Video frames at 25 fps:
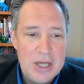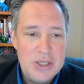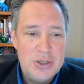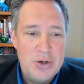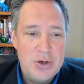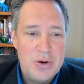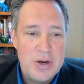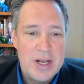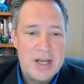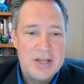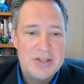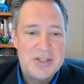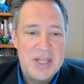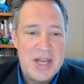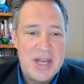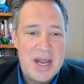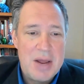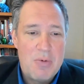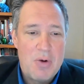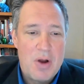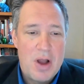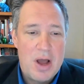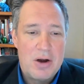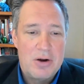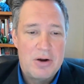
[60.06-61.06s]
Joining us today,
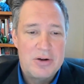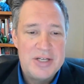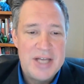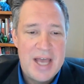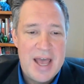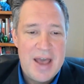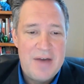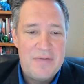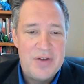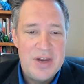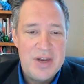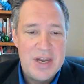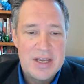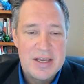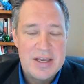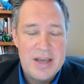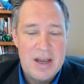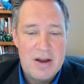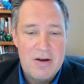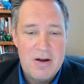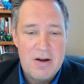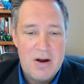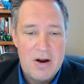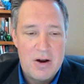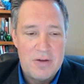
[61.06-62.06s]
we're honored to have Nick
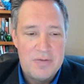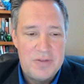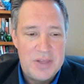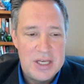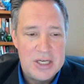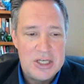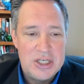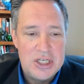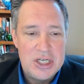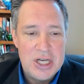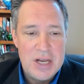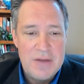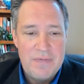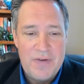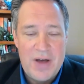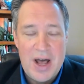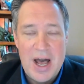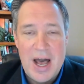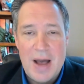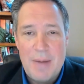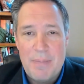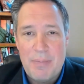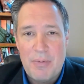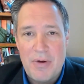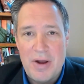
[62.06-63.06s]
Gerhart, the Chief
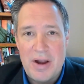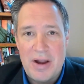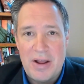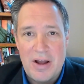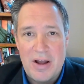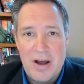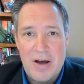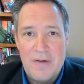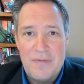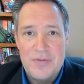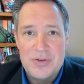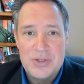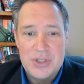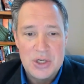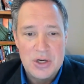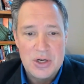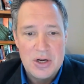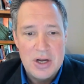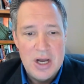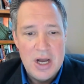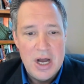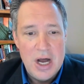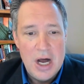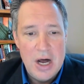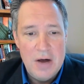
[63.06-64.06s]
Operating Officer
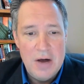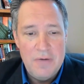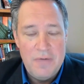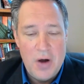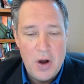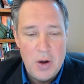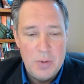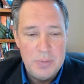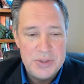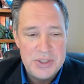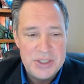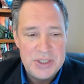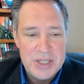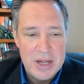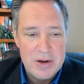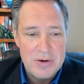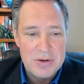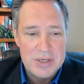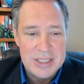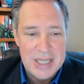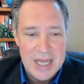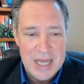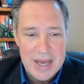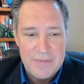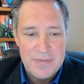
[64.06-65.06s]
of
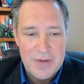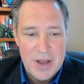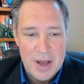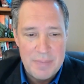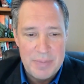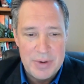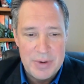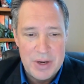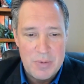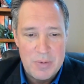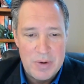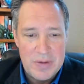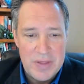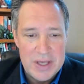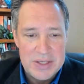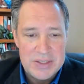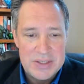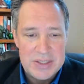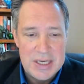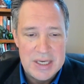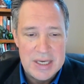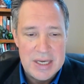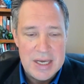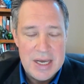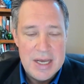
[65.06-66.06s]
Homesteaders Life Company, with us.
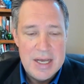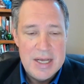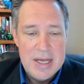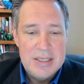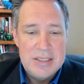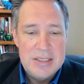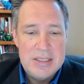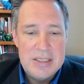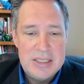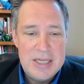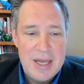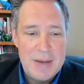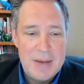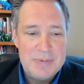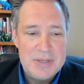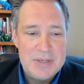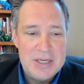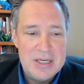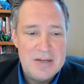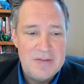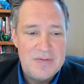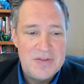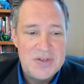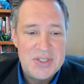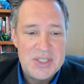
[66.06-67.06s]
He stepped
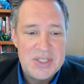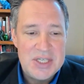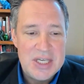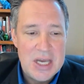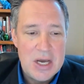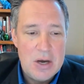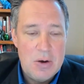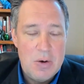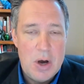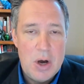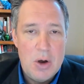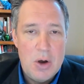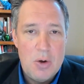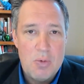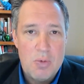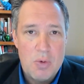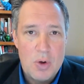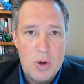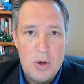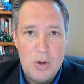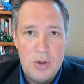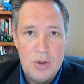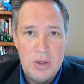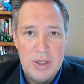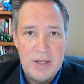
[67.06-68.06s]
into the COO
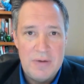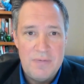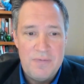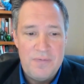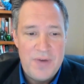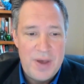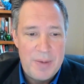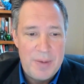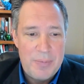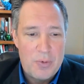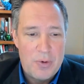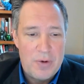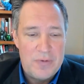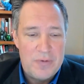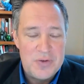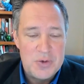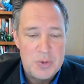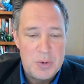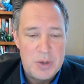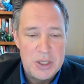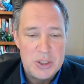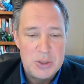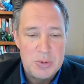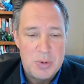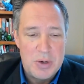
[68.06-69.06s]
role in February of
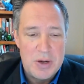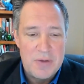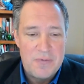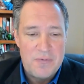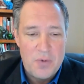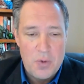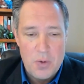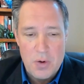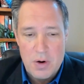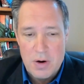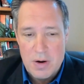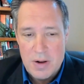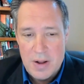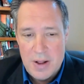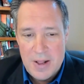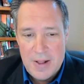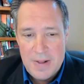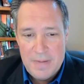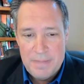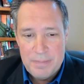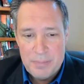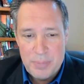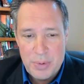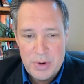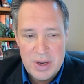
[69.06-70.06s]
2024.
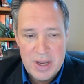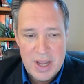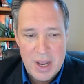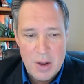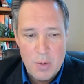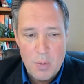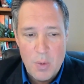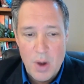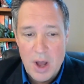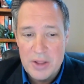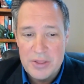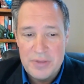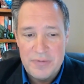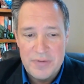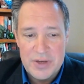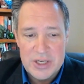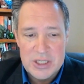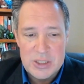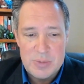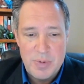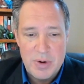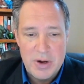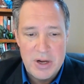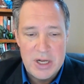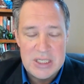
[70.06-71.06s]
Bringing a wealth of
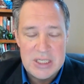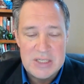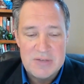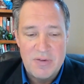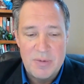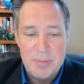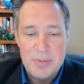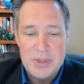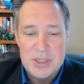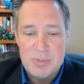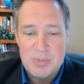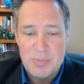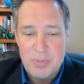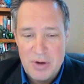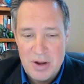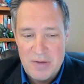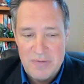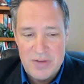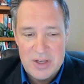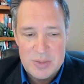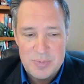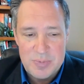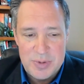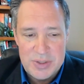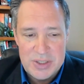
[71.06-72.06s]
experience from his
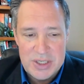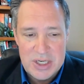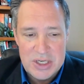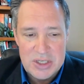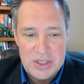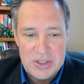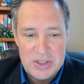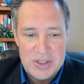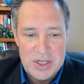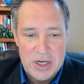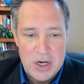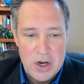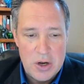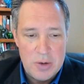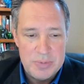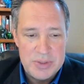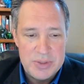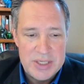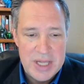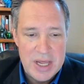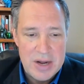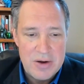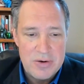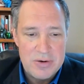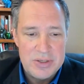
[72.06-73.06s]
previous positions at
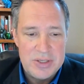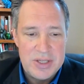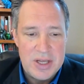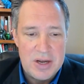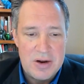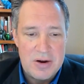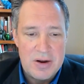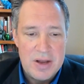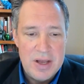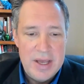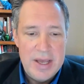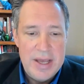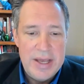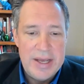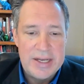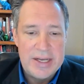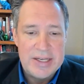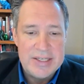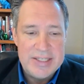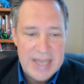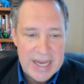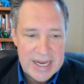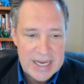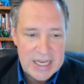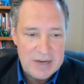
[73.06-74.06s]
Homesteaders, their
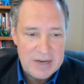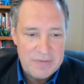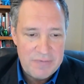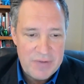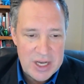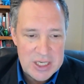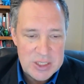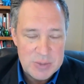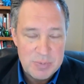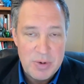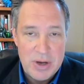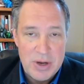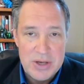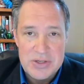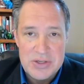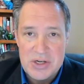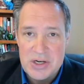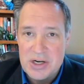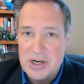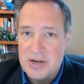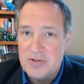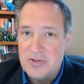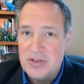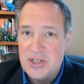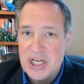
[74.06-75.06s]
Executive Vice
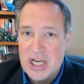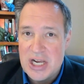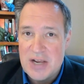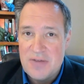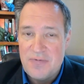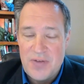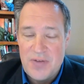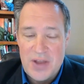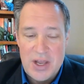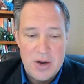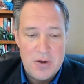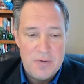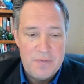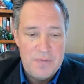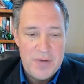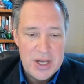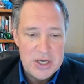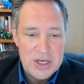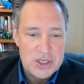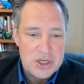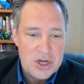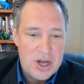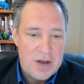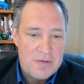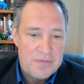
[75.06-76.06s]
President and Chief
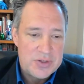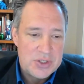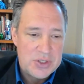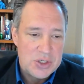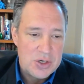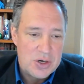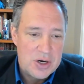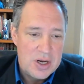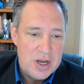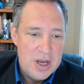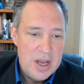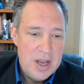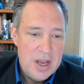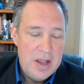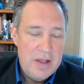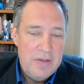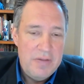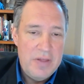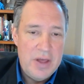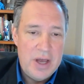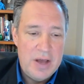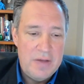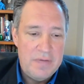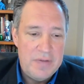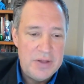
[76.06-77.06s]
Innovation Officer,
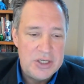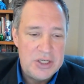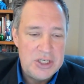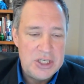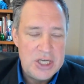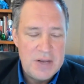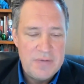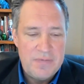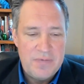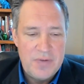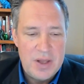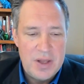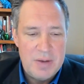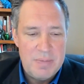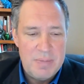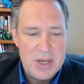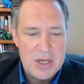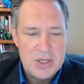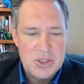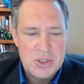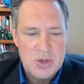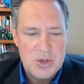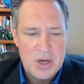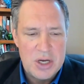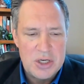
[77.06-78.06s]
the Chief
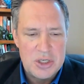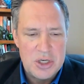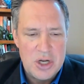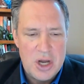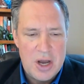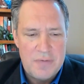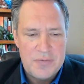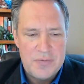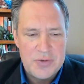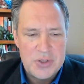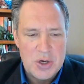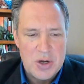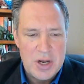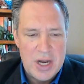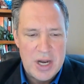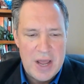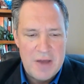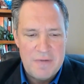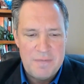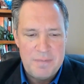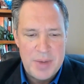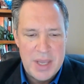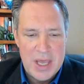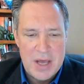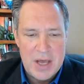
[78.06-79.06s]
Administration Officer
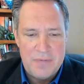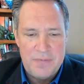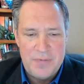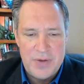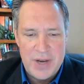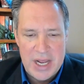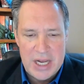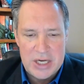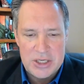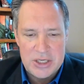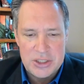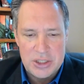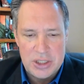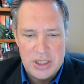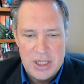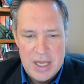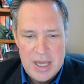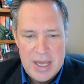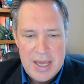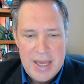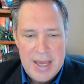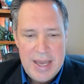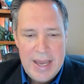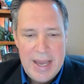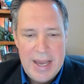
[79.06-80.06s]
at FBL Financial,
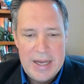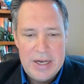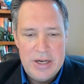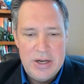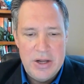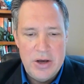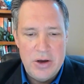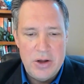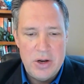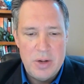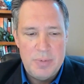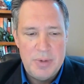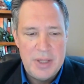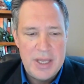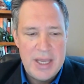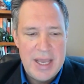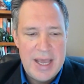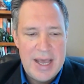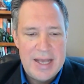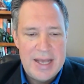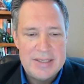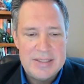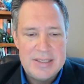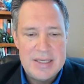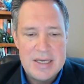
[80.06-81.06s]
and notably
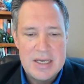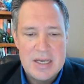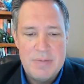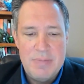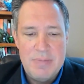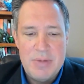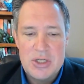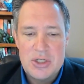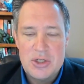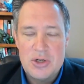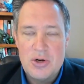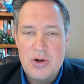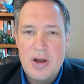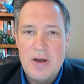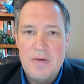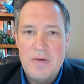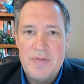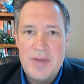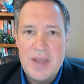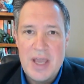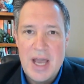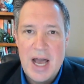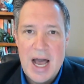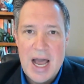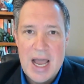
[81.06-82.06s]
as the Commissioner of
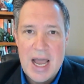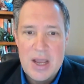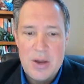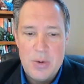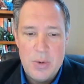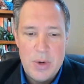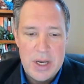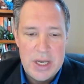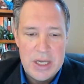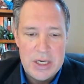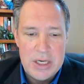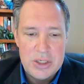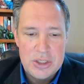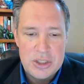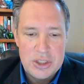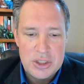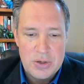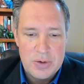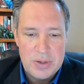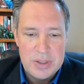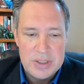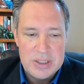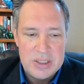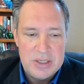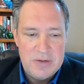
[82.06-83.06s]
the Iowa
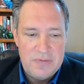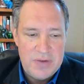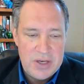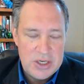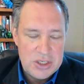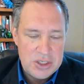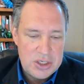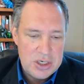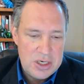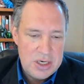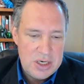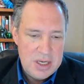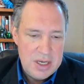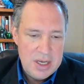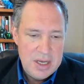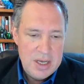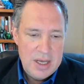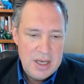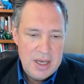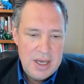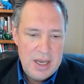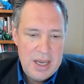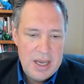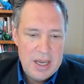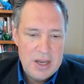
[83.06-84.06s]
Insurance Division,
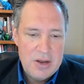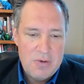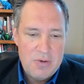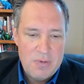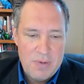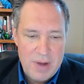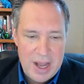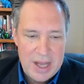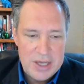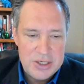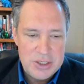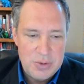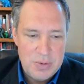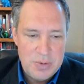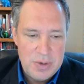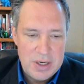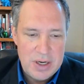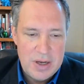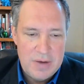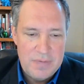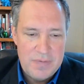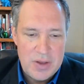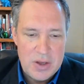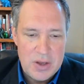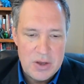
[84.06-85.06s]
a graduate
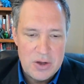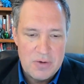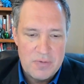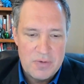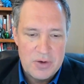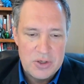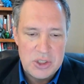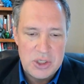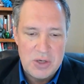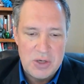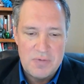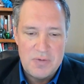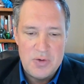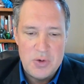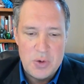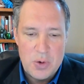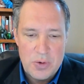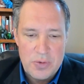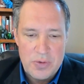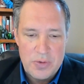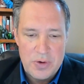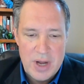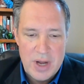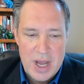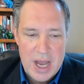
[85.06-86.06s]
of the University of
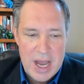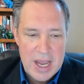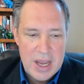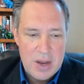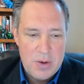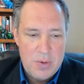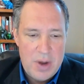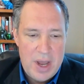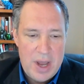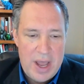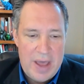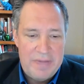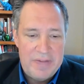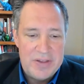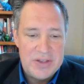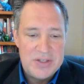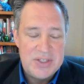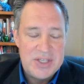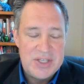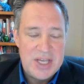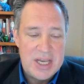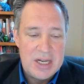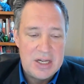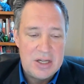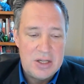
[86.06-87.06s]
Northern Iowa and the
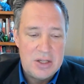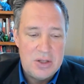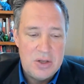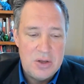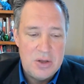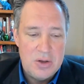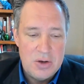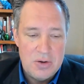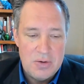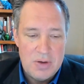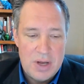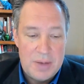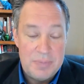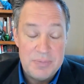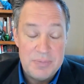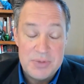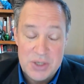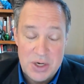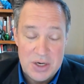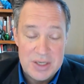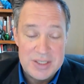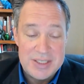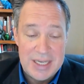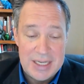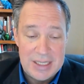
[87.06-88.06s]
St.
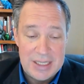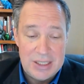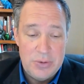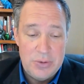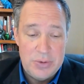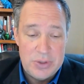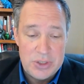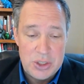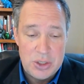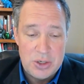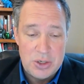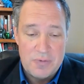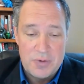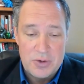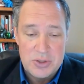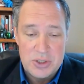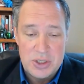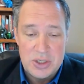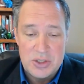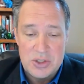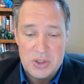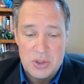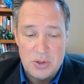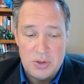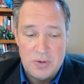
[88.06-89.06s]
Louis
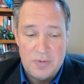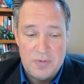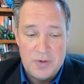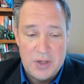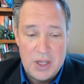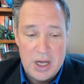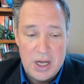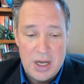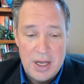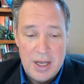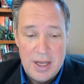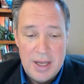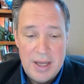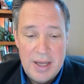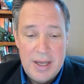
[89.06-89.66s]
University School of Law.